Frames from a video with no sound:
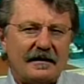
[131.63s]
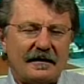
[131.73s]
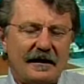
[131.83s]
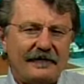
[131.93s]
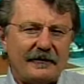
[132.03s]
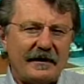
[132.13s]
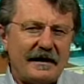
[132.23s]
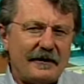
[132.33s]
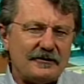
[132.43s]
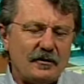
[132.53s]
Gaddafi right
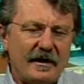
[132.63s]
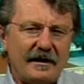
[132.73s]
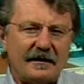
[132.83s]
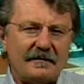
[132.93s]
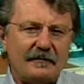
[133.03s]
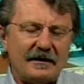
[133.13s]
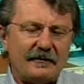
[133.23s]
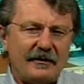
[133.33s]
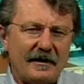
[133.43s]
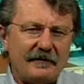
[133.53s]
now is winning, but the
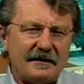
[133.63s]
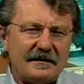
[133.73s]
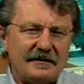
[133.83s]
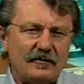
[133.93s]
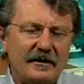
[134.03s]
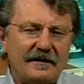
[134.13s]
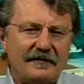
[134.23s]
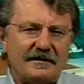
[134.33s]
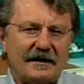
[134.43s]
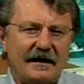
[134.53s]
problem is that we have
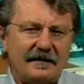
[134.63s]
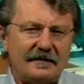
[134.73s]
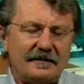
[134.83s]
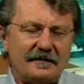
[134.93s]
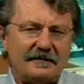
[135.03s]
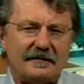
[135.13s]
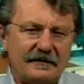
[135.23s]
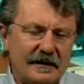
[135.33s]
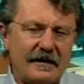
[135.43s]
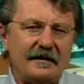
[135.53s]
decided to, to
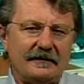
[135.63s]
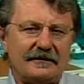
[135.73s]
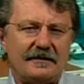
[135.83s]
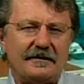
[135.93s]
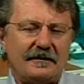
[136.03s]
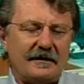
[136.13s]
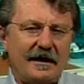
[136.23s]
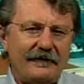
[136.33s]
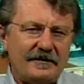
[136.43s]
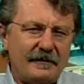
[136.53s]
dig our heels in. You know,
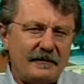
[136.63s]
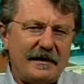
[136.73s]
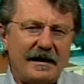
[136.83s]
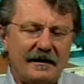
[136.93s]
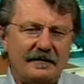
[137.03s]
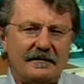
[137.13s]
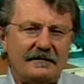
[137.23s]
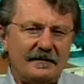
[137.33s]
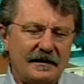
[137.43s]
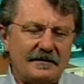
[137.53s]
Gaddafi's been behind
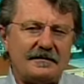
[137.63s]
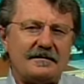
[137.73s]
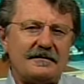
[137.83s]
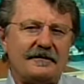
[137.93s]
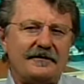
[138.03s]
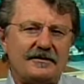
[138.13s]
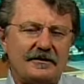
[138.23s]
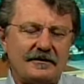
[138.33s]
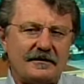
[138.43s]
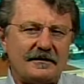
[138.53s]
dozens of
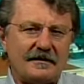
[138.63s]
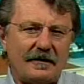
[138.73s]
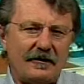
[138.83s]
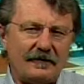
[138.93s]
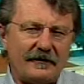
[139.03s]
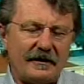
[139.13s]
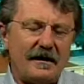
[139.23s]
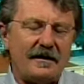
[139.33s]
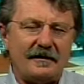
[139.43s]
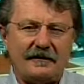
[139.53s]
insurgencies all over the
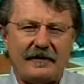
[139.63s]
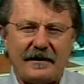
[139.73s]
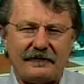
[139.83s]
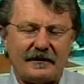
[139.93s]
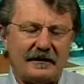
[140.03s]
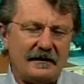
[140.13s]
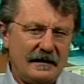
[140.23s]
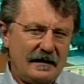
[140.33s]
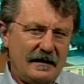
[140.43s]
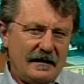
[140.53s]
continent of Africa
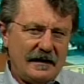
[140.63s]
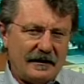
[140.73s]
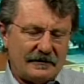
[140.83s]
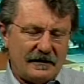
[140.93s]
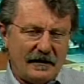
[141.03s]
and has